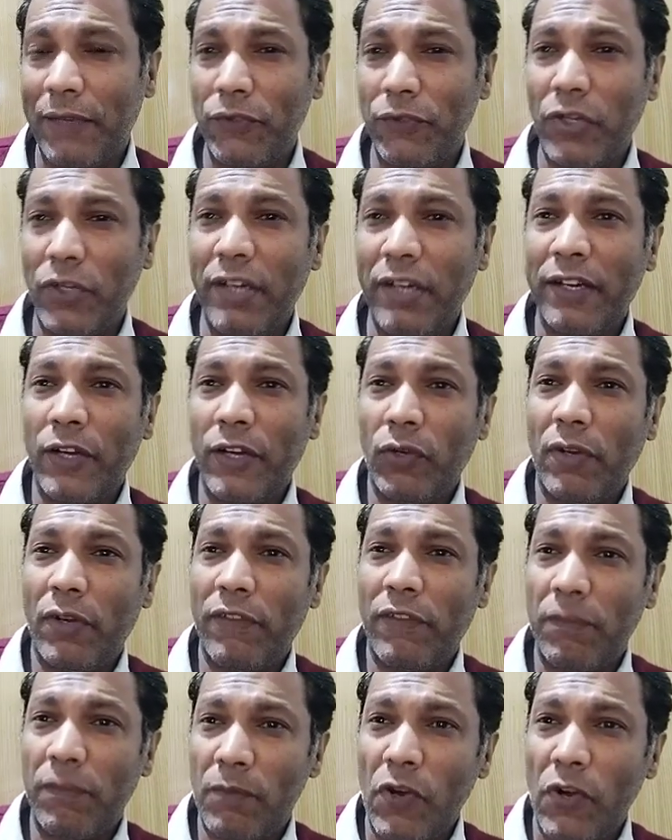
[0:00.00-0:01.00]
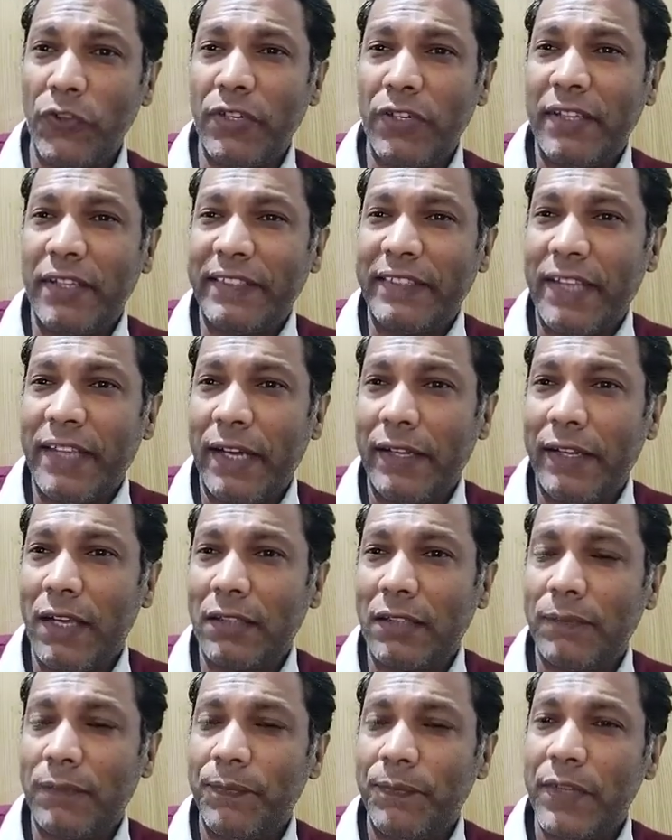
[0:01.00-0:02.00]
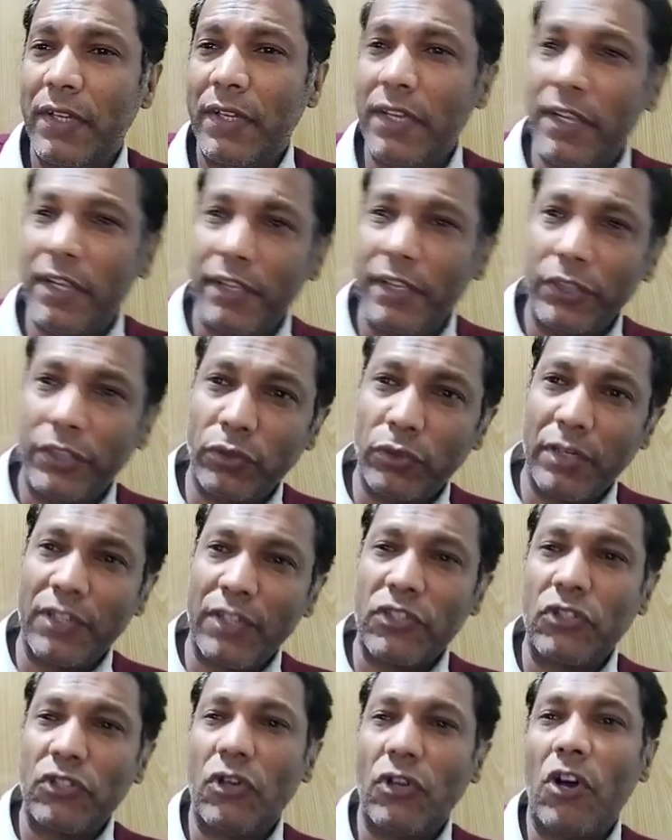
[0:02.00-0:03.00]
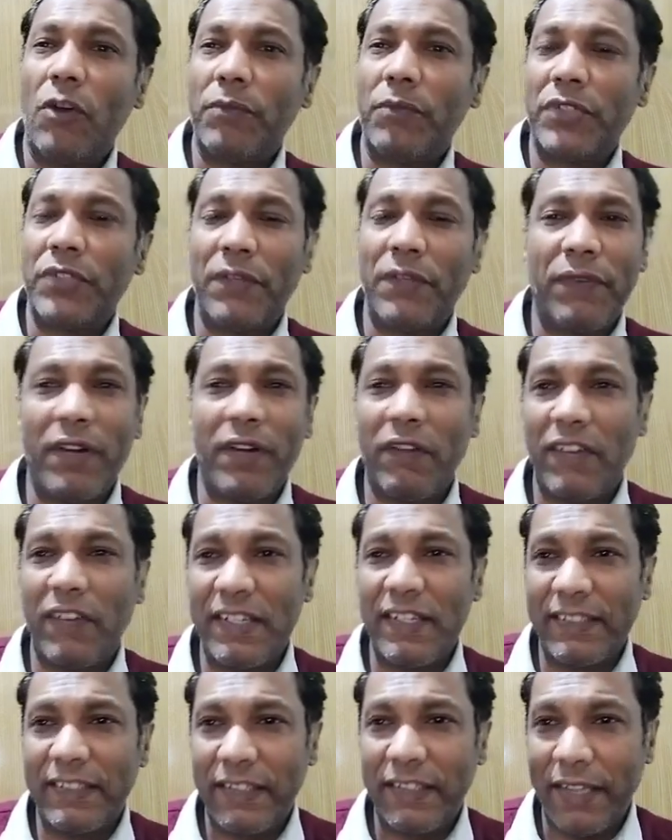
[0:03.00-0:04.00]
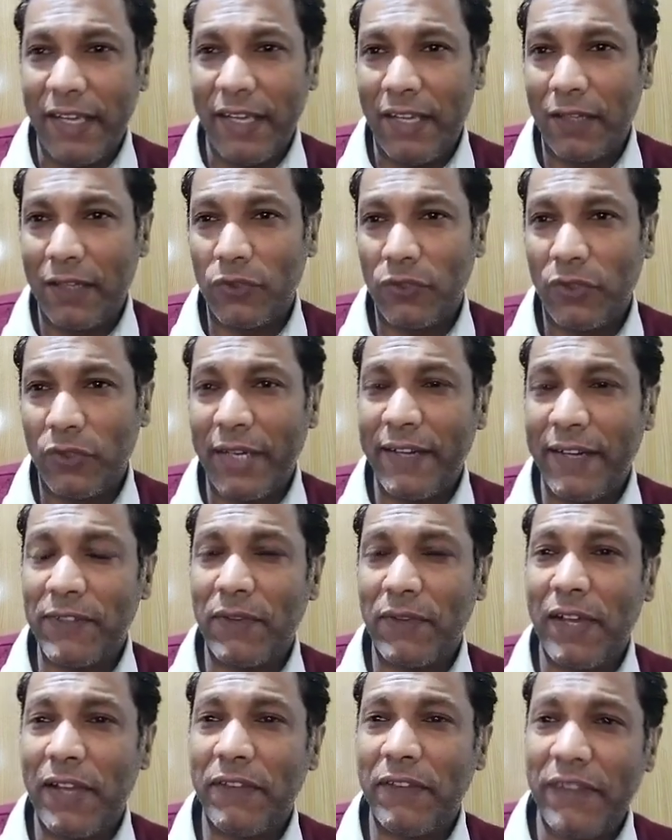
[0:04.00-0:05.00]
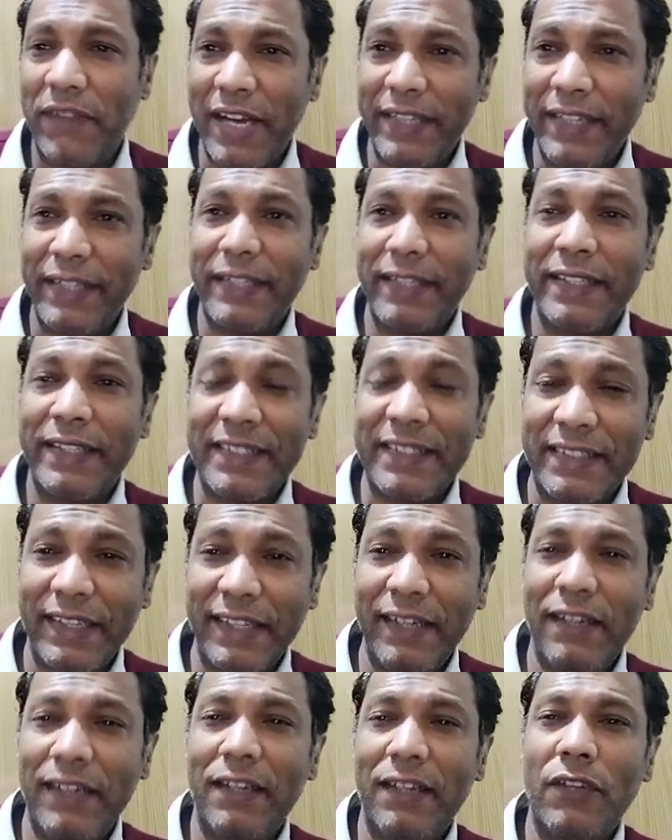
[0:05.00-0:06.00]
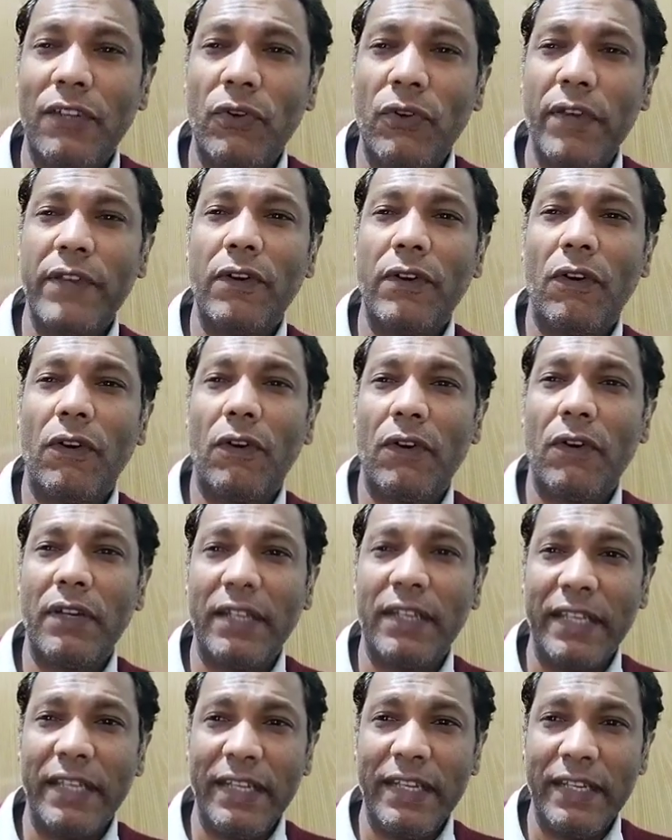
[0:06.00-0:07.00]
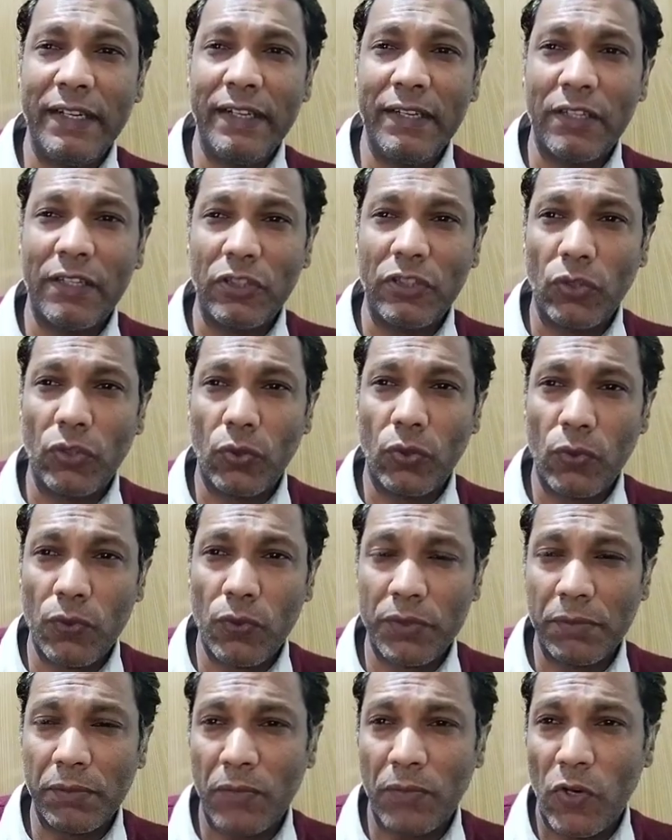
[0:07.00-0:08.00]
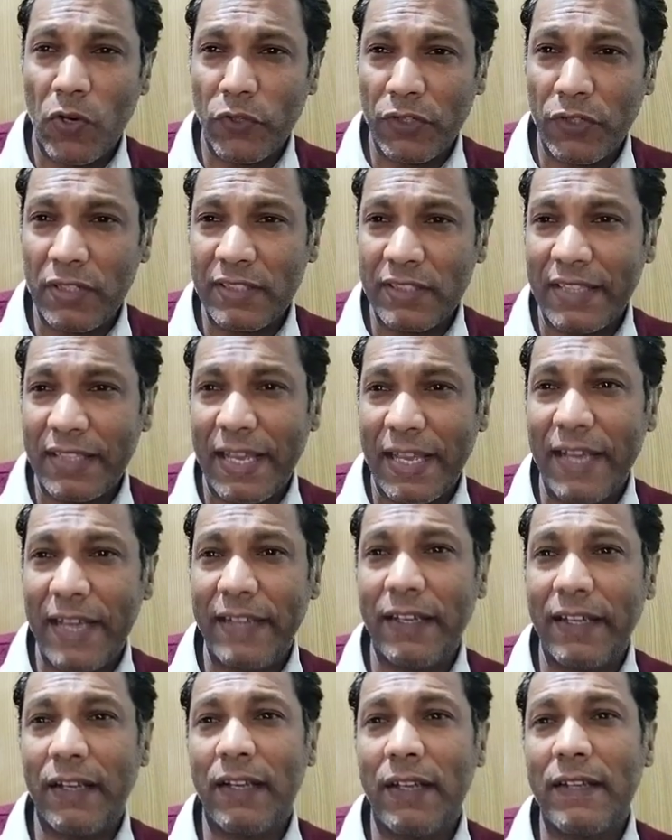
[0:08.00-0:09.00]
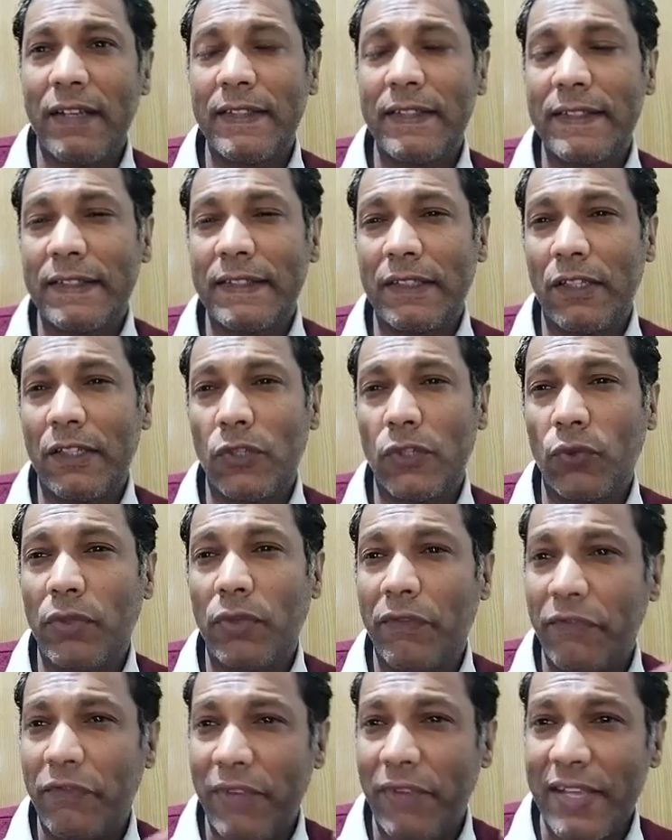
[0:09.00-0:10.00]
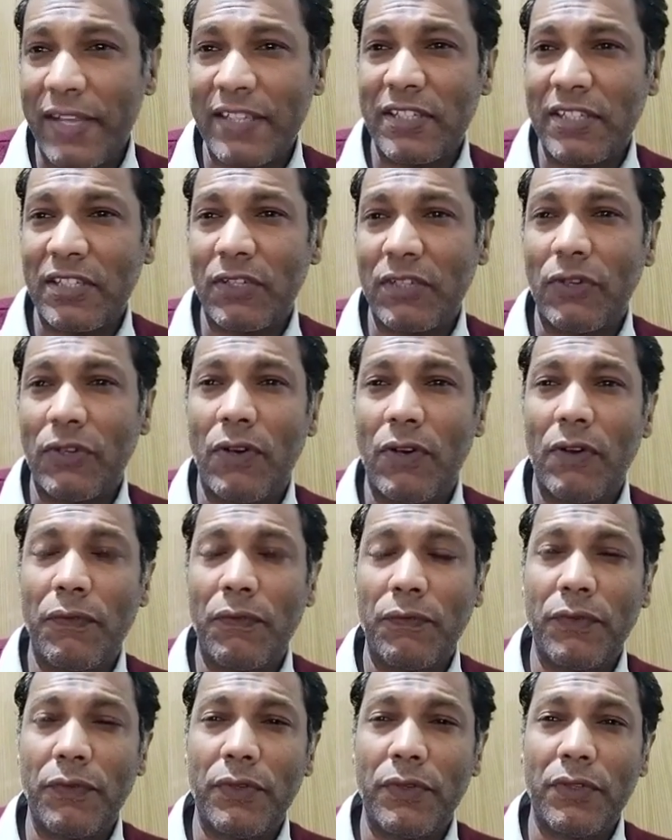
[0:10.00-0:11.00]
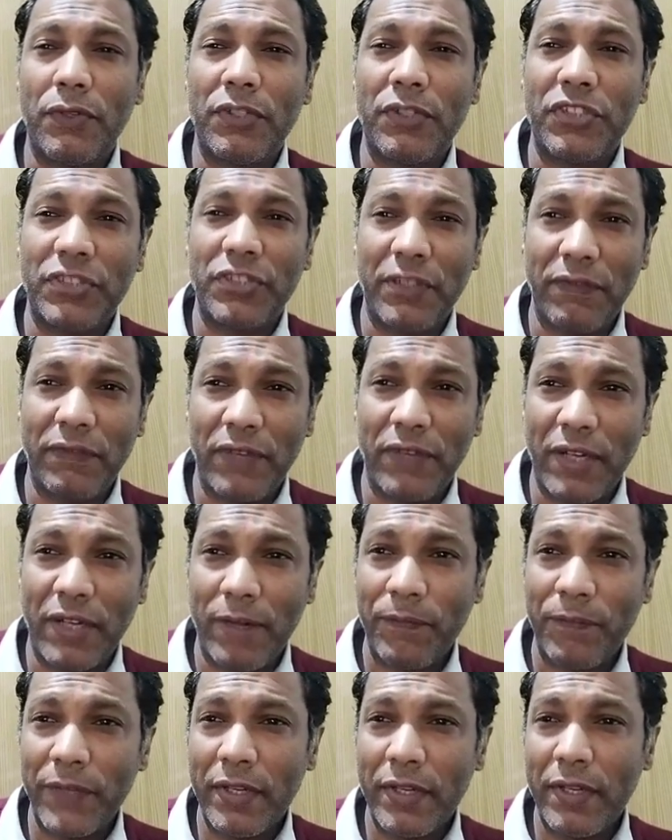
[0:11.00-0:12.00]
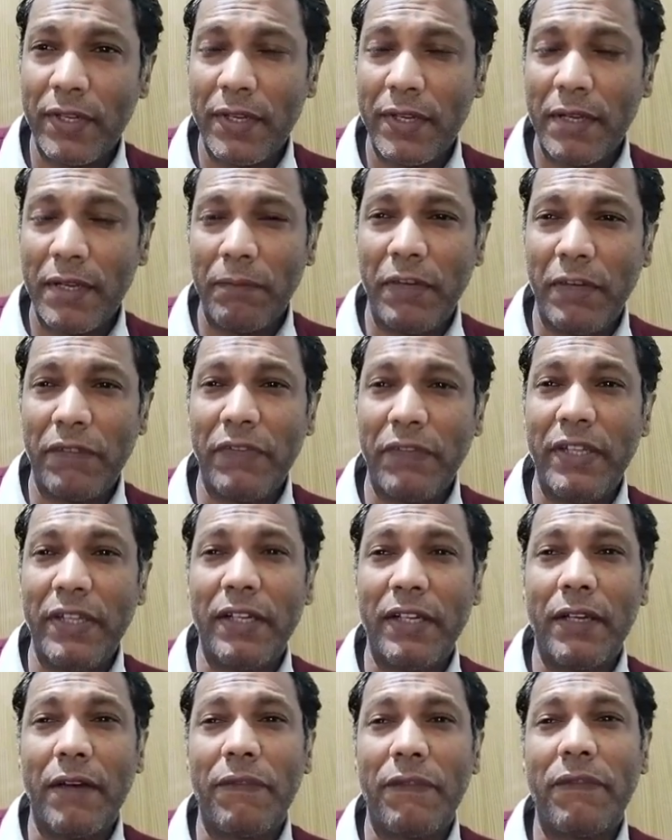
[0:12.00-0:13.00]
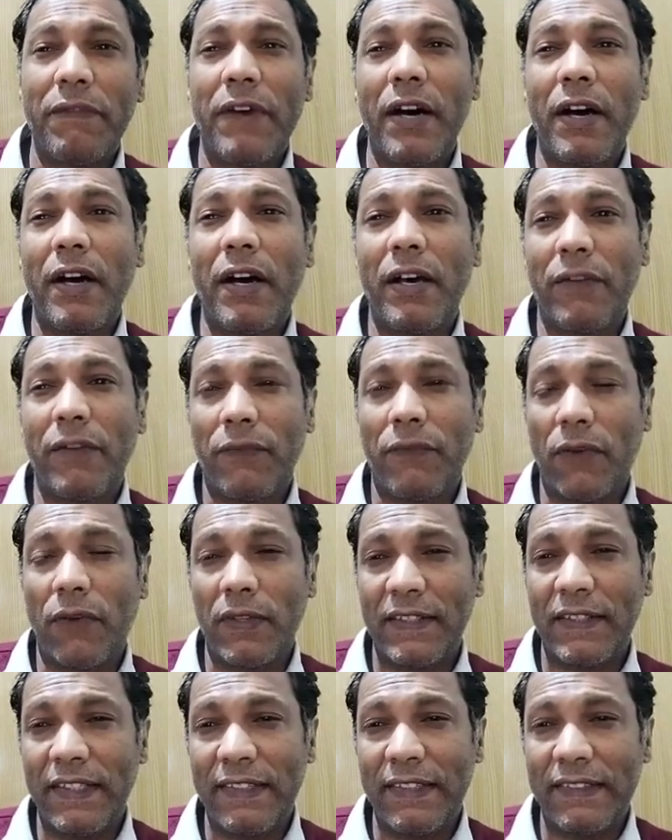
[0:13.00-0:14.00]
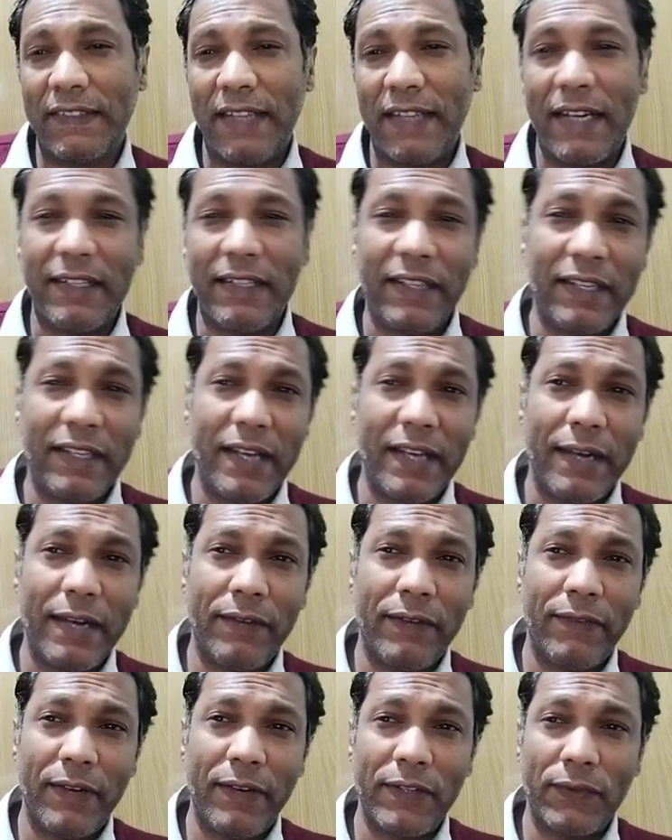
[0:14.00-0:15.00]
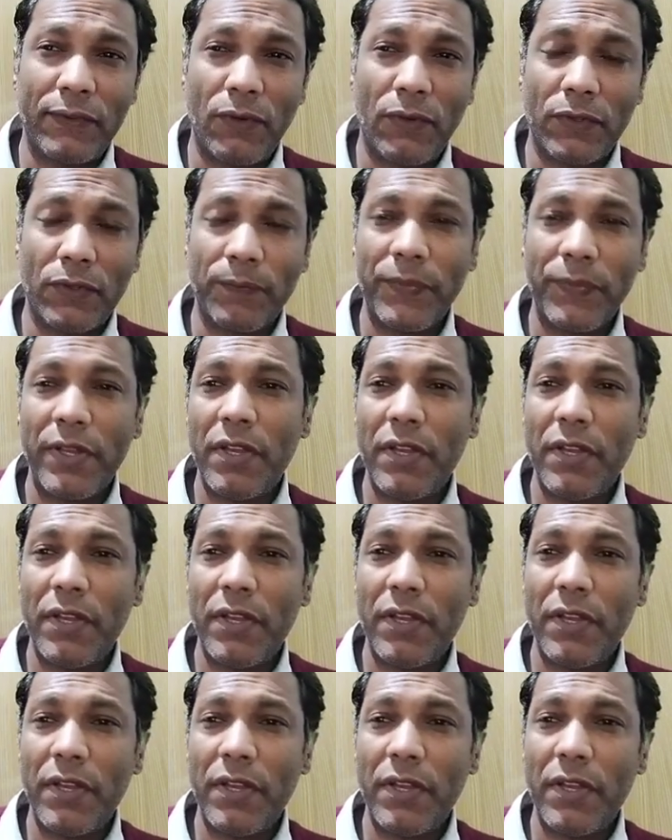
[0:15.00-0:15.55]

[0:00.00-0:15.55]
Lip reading: If you're in control of mountainous areas, you can storm Chifra once again. So that is why fighting is still going on in those mountainous areas to the west of Chifra between Afar forces and Tigray Defense Force.